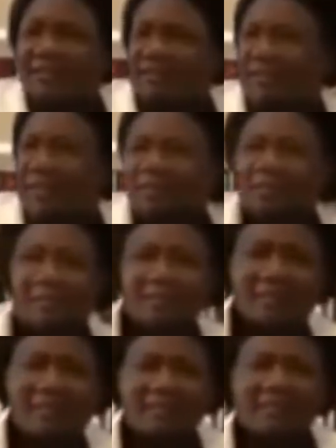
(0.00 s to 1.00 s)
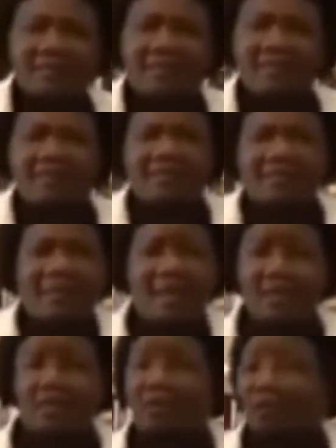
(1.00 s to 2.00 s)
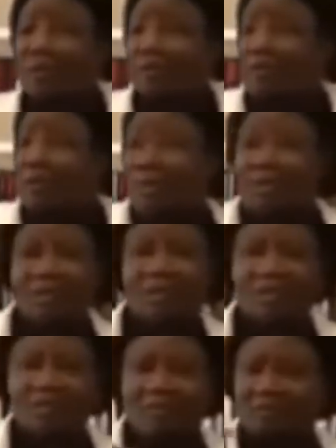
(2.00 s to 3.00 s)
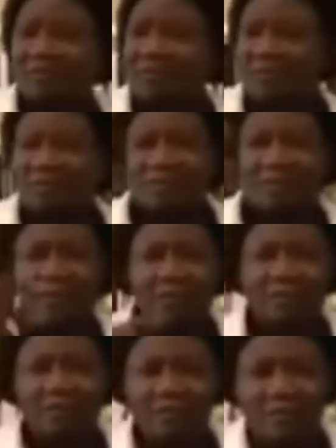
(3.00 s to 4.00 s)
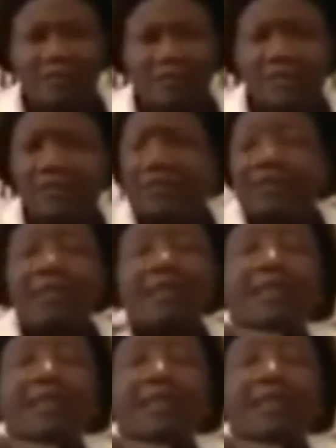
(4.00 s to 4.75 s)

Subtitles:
What's his name again? Andrew Cuomo's brother, the crazy one?